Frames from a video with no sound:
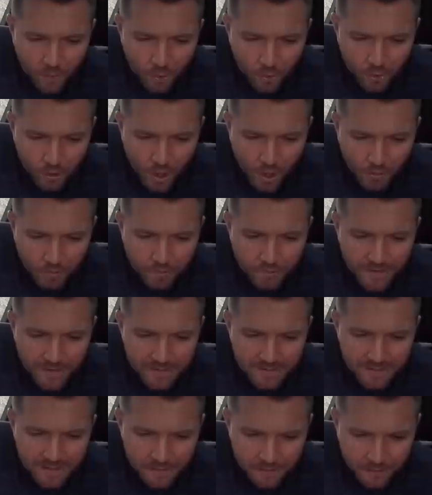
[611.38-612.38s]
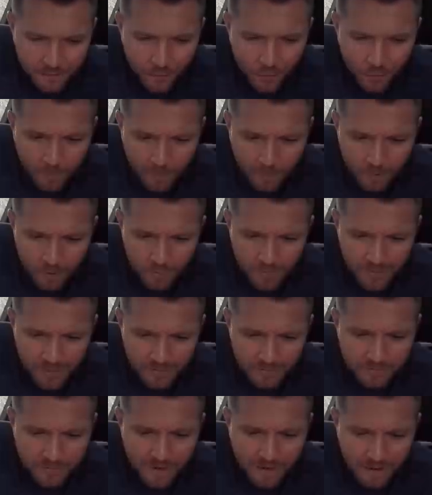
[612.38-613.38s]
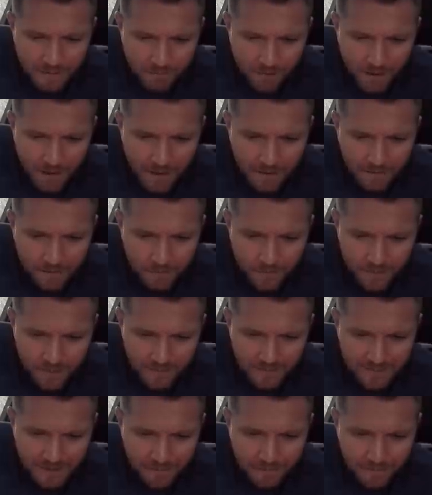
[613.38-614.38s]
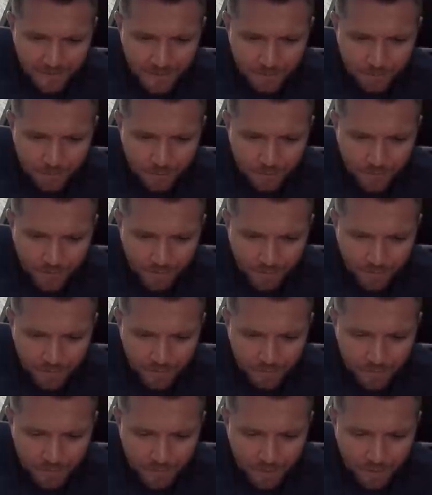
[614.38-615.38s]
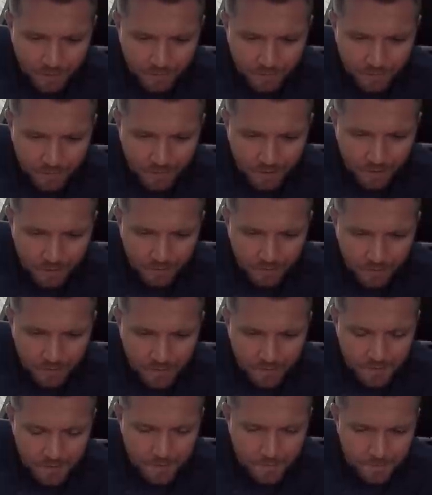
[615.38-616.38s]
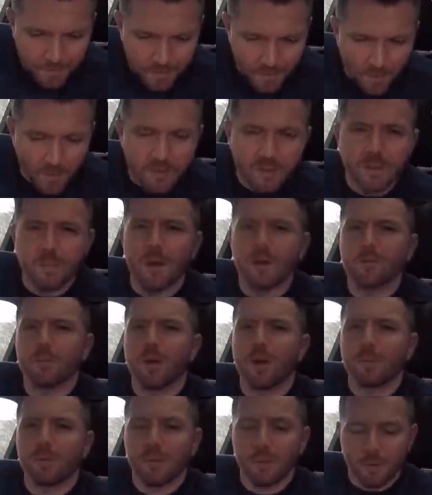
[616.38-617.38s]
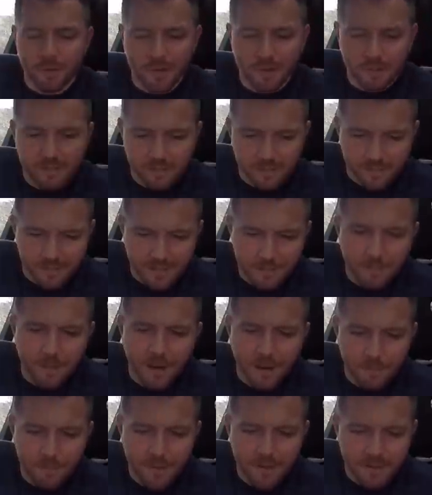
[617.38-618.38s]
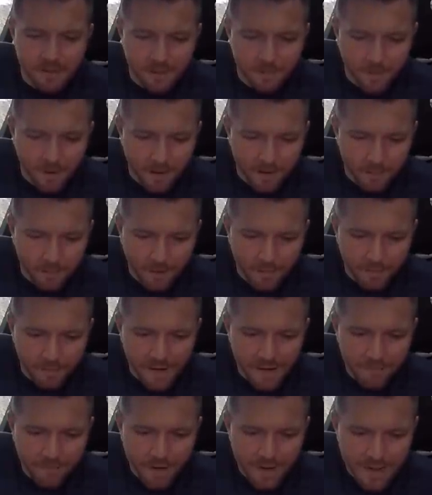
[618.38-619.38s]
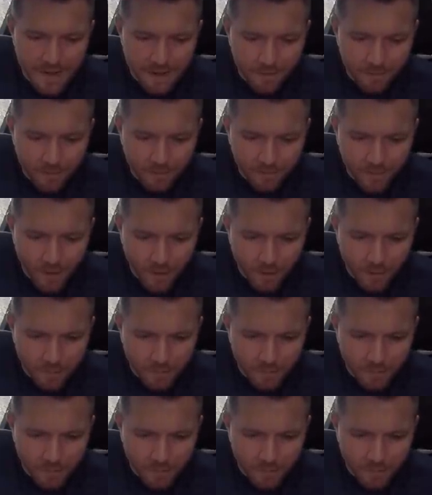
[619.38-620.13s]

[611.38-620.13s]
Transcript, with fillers: Golf V six four motion, which is very rare, which I definitely approve of. I love the Mark four Golf. It wasn't the most popular, but it's, in my opinion, my, my favourite era of golf.